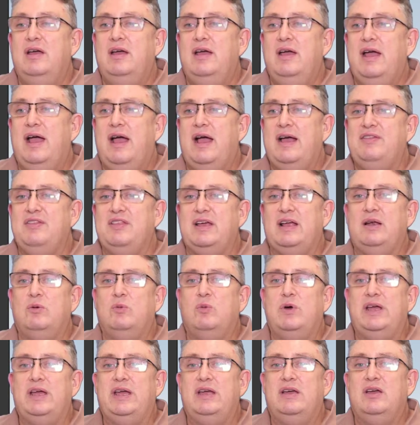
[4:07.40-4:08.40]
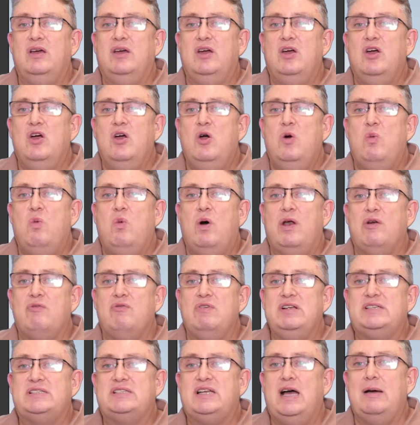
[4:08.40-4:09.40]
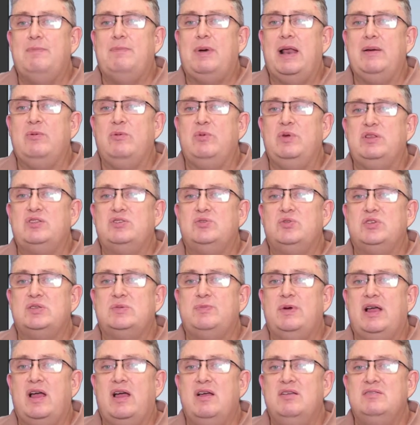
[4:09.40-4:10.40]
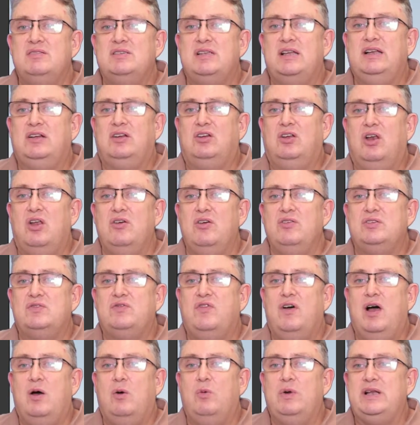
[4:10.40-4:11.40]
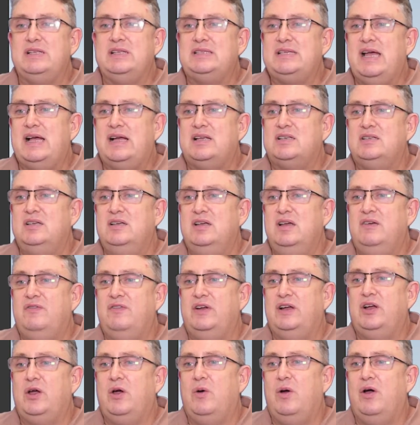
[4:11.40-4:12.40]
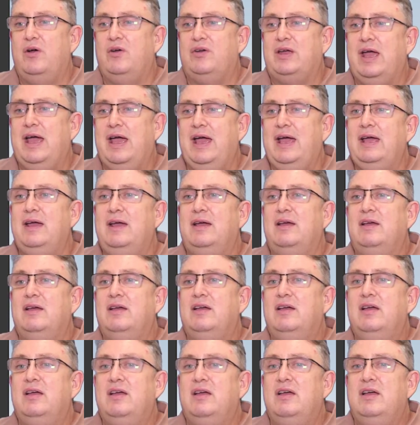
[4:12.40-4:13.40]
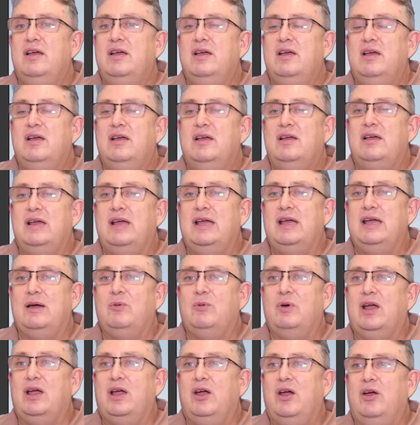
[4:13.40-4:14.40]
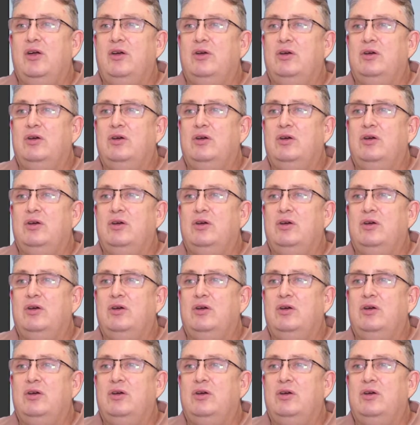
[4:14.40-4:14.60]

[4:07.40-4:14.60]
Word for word: And then we want to restart playing with the source behaves and close file when it's active and go OK. Here we go.